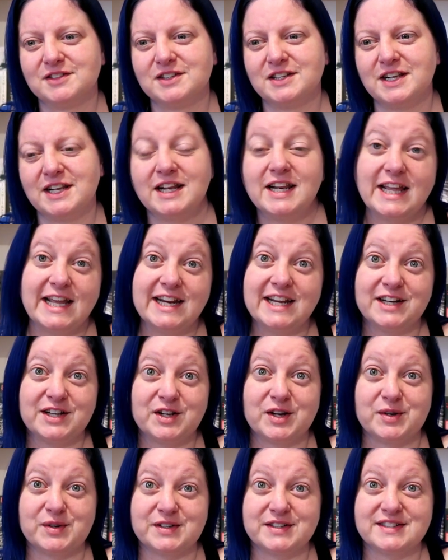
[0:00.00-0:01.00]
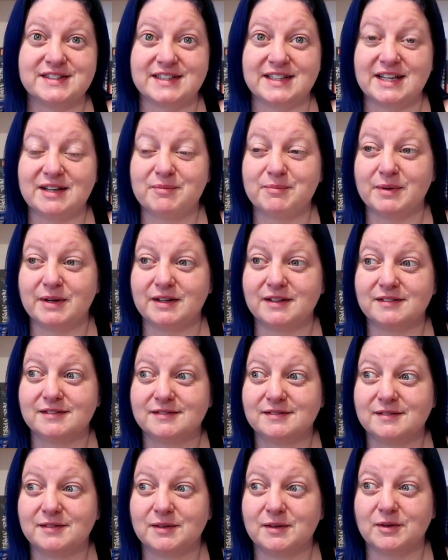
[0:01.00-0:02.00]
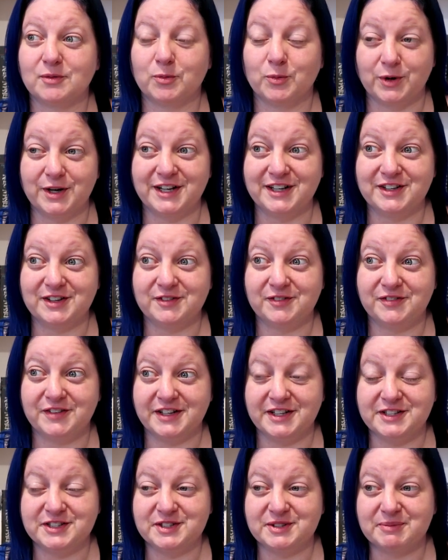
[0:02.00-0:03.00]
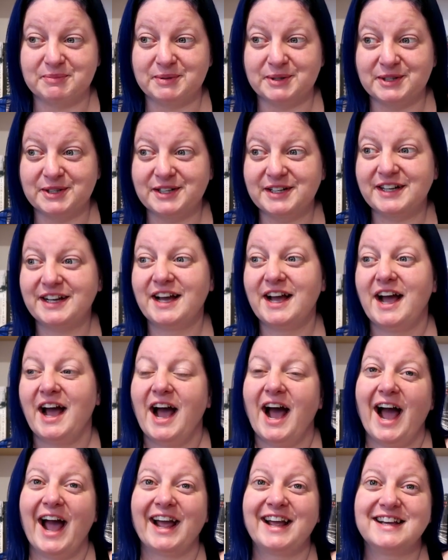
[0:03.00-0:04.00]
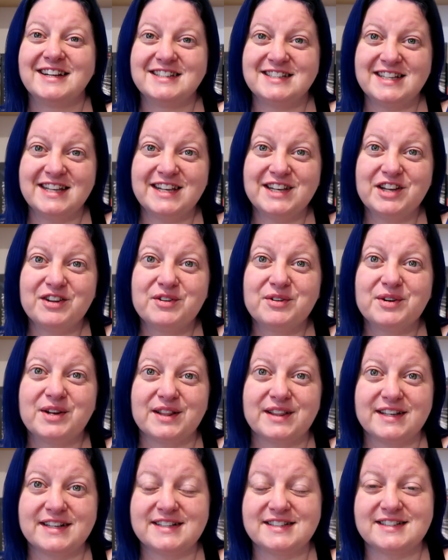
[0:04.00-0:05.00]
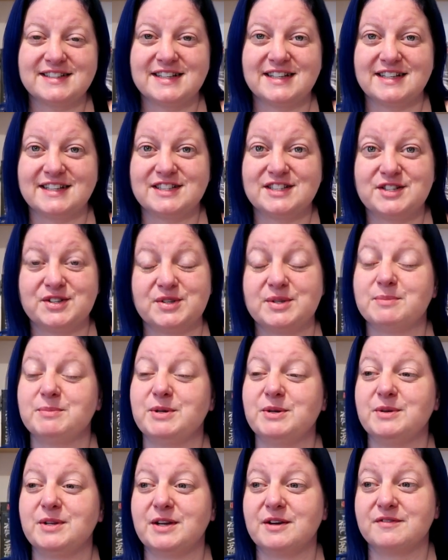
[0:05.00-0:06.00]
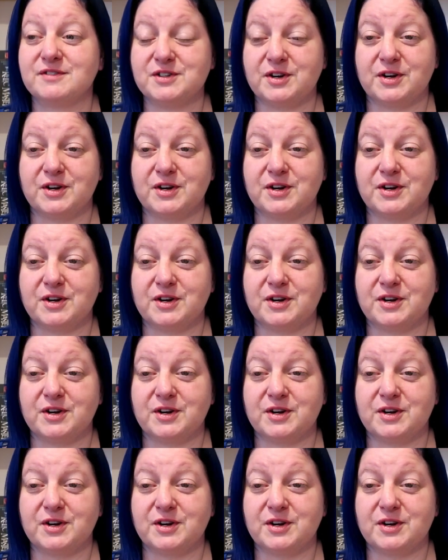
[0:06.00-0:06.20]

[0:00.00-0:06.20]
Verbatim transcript: meaning to go to sleep, but wanted to finish the book. I continued listening to The Beauty of